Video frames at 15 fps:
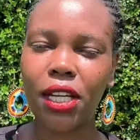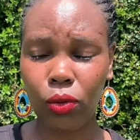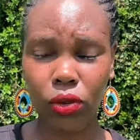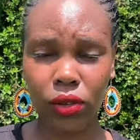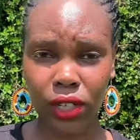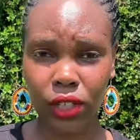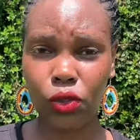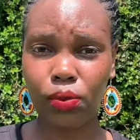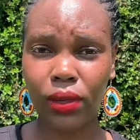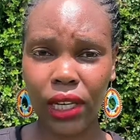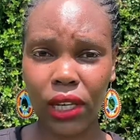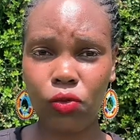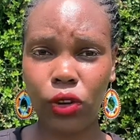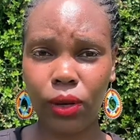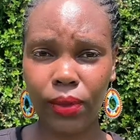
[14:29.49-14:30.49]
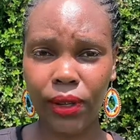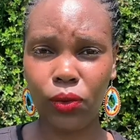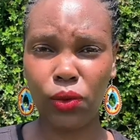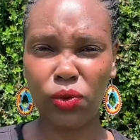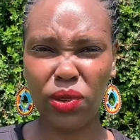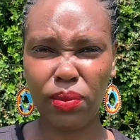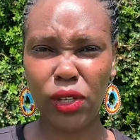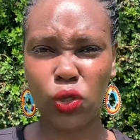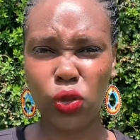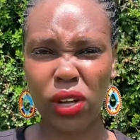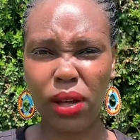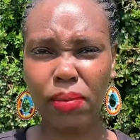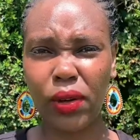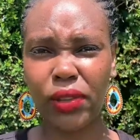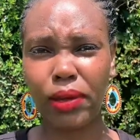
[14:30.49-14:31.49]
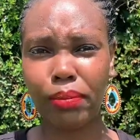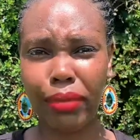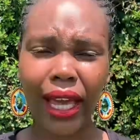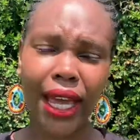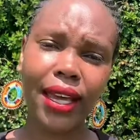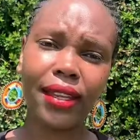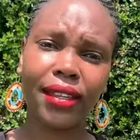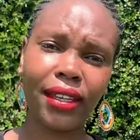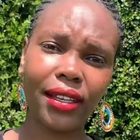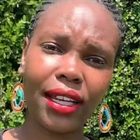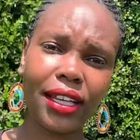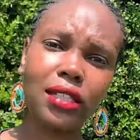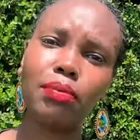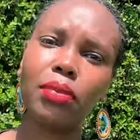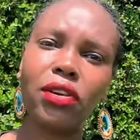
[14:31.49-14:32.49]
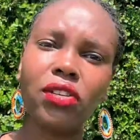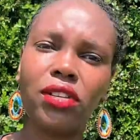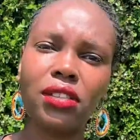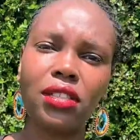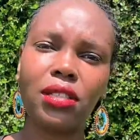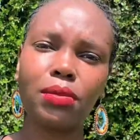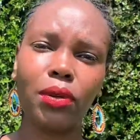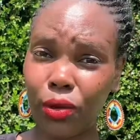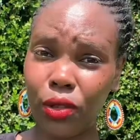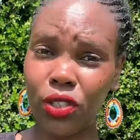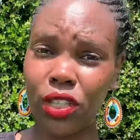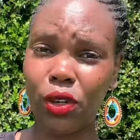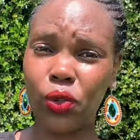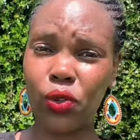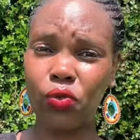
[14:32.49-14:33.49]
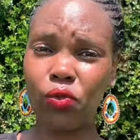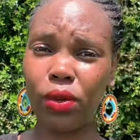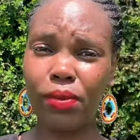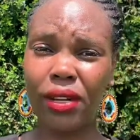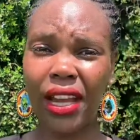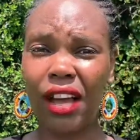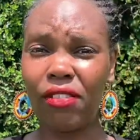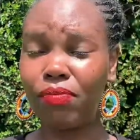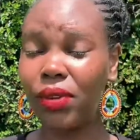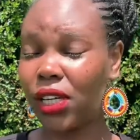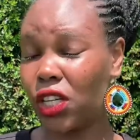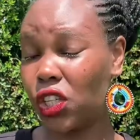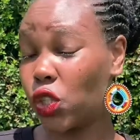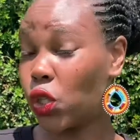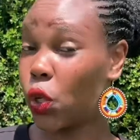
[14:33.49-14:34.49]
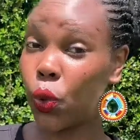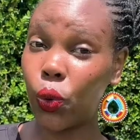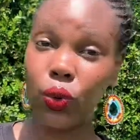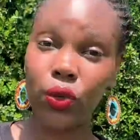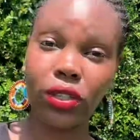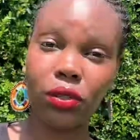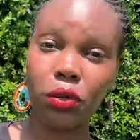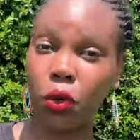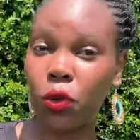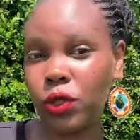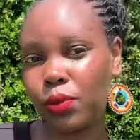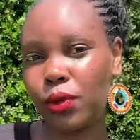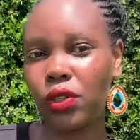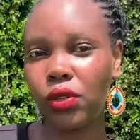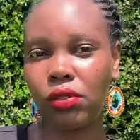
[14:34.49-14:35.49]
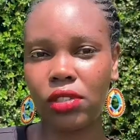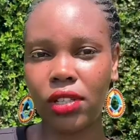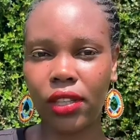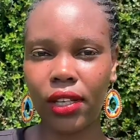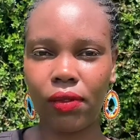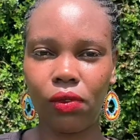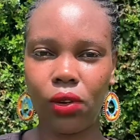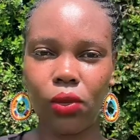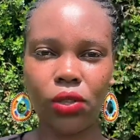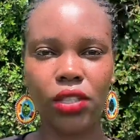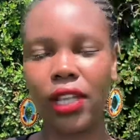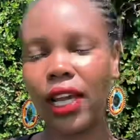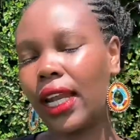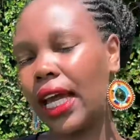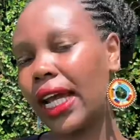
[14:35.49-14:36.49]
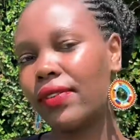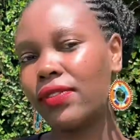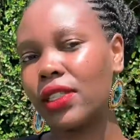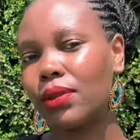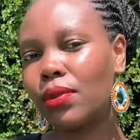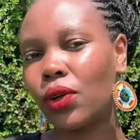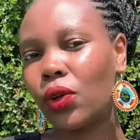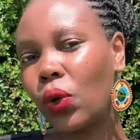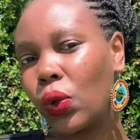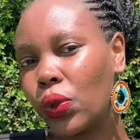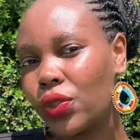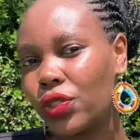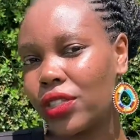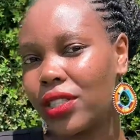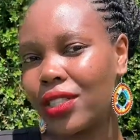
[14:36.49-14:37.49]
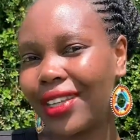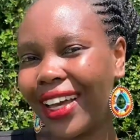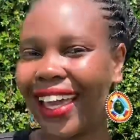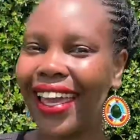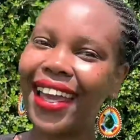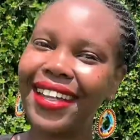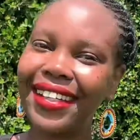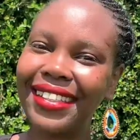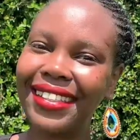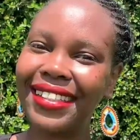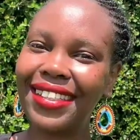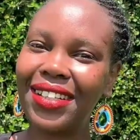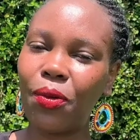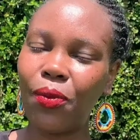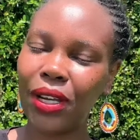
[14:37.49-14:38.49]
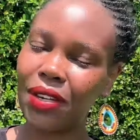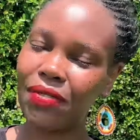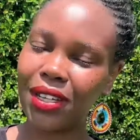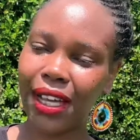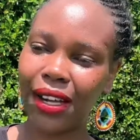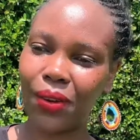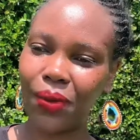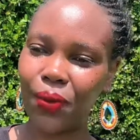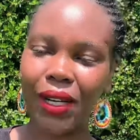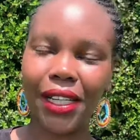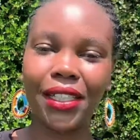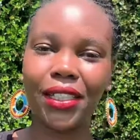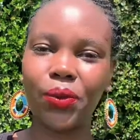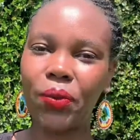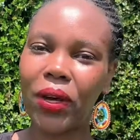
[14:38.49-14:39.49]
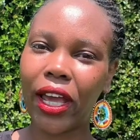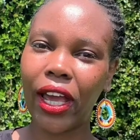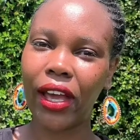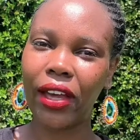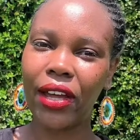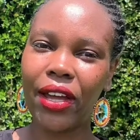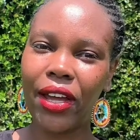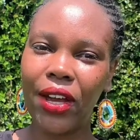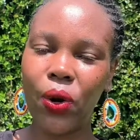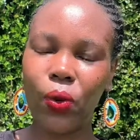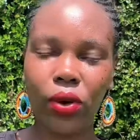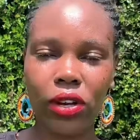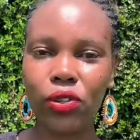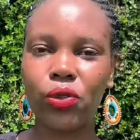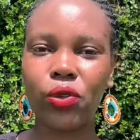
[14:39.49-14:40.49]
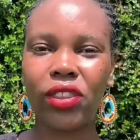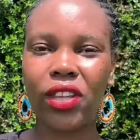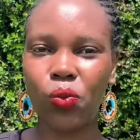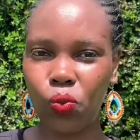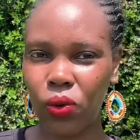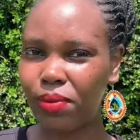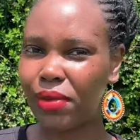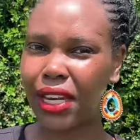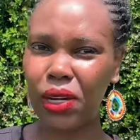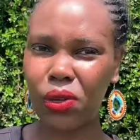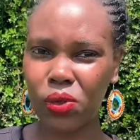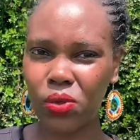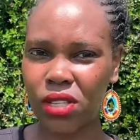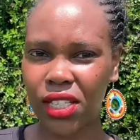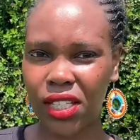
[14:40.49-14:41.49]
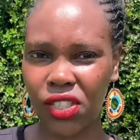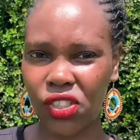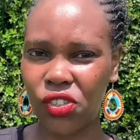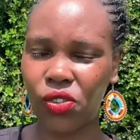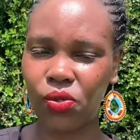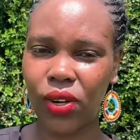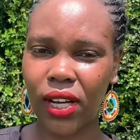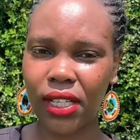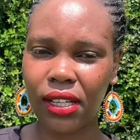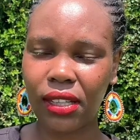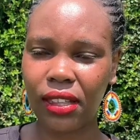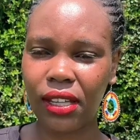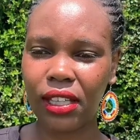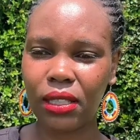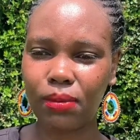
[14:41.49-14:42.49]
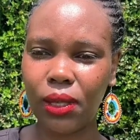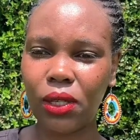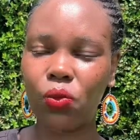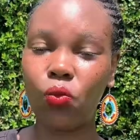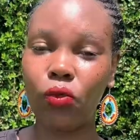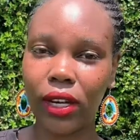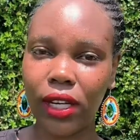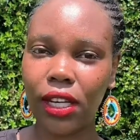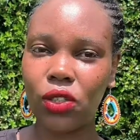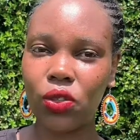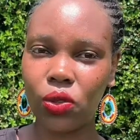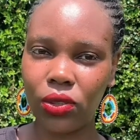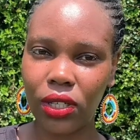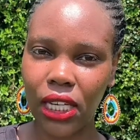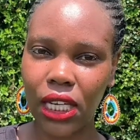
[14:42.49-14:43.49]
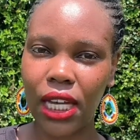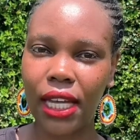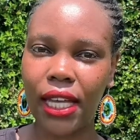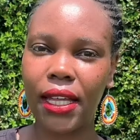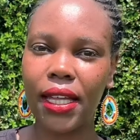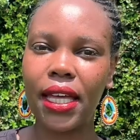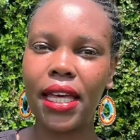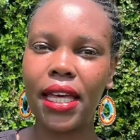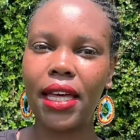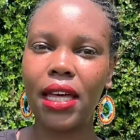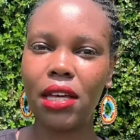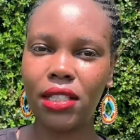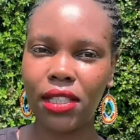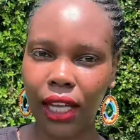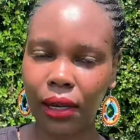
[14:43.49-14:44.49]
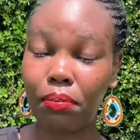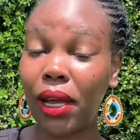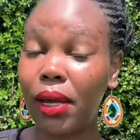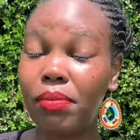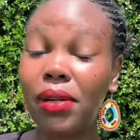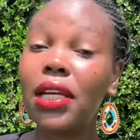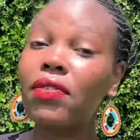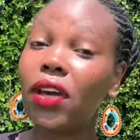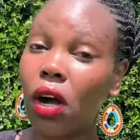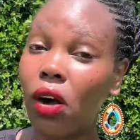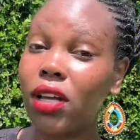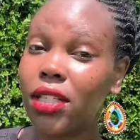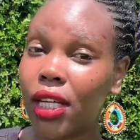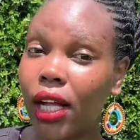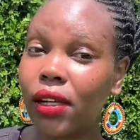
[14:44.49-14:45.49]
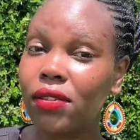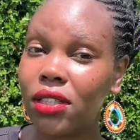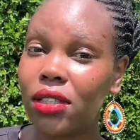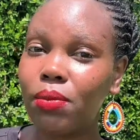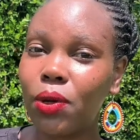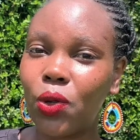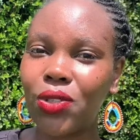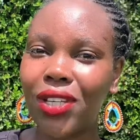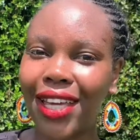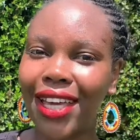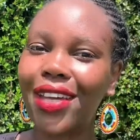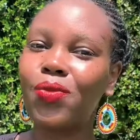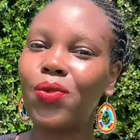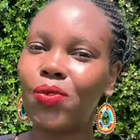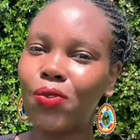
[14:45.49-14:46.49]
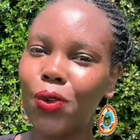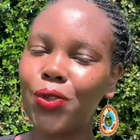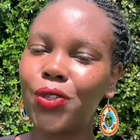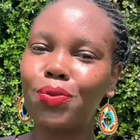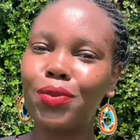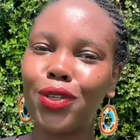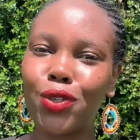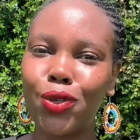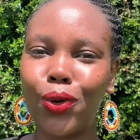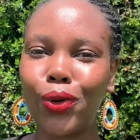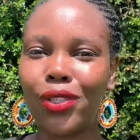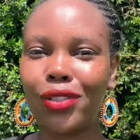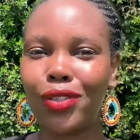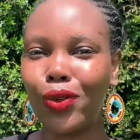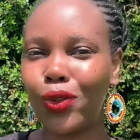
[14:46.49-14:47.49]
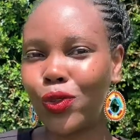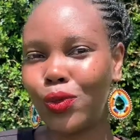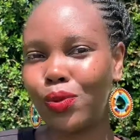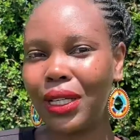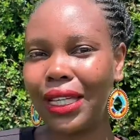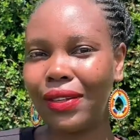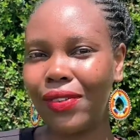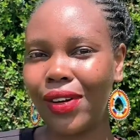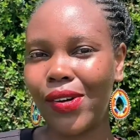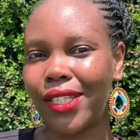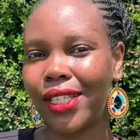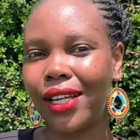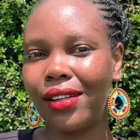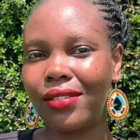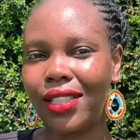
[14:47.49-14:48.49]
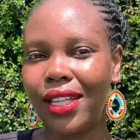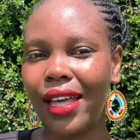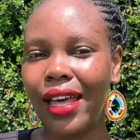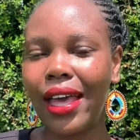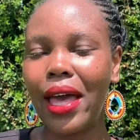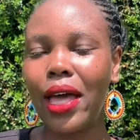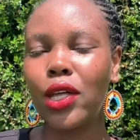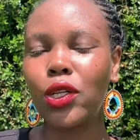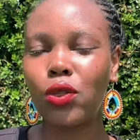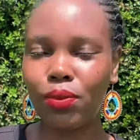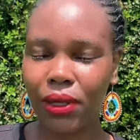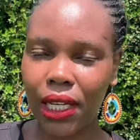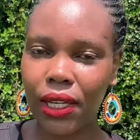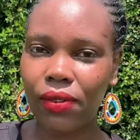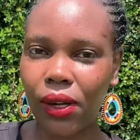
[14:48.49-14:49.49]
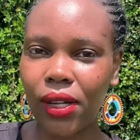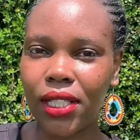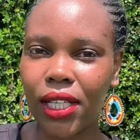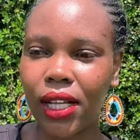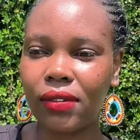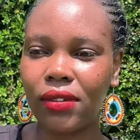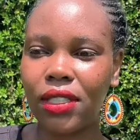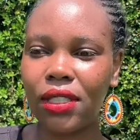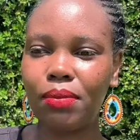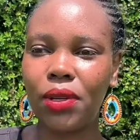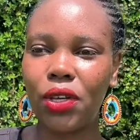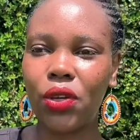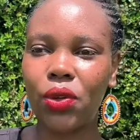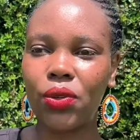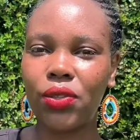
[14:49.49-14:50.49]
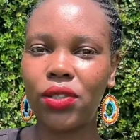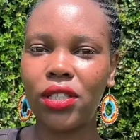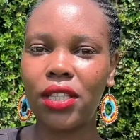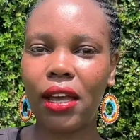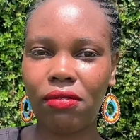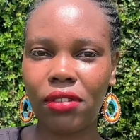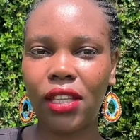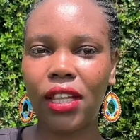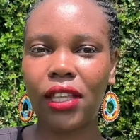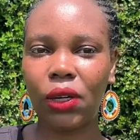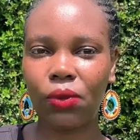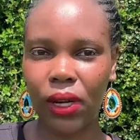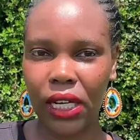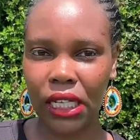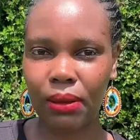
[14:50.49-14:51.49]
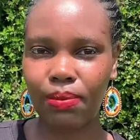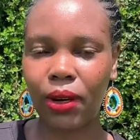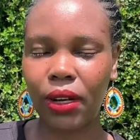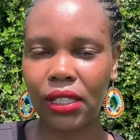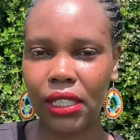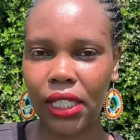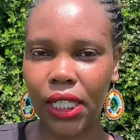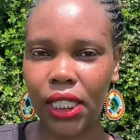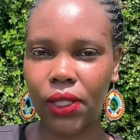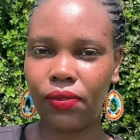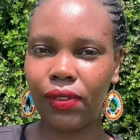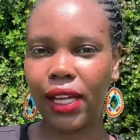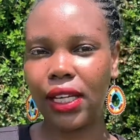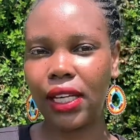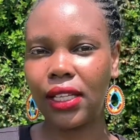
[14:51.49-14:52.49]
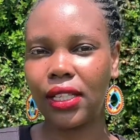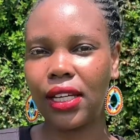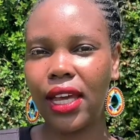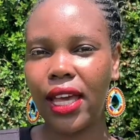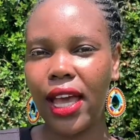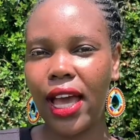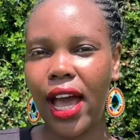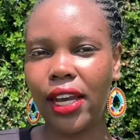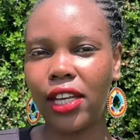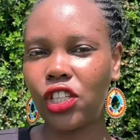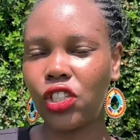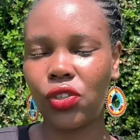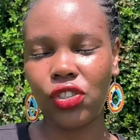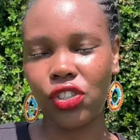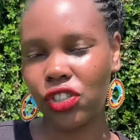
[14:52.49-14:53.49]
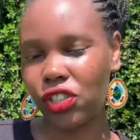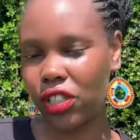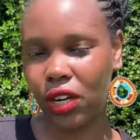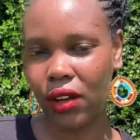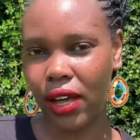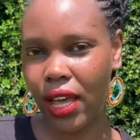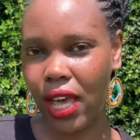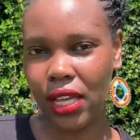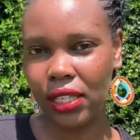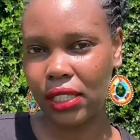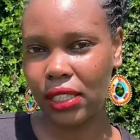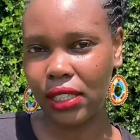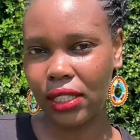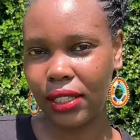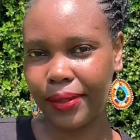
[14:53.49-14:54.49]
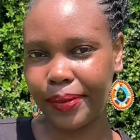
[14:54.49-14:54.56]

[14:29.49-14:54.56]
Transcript: And we need to believe women when women talk about the pain that they experience, because a lot of women have been ignored in hospitals and they've lost their lives, because again, We live in our world where we're taught that women are always exaggerating things, but we need to really start by believing ourselves, because again, we've also been taught not to believe ourselves, to believe ourselves, because everything that we're experiencing is valid and it's not just in our heads.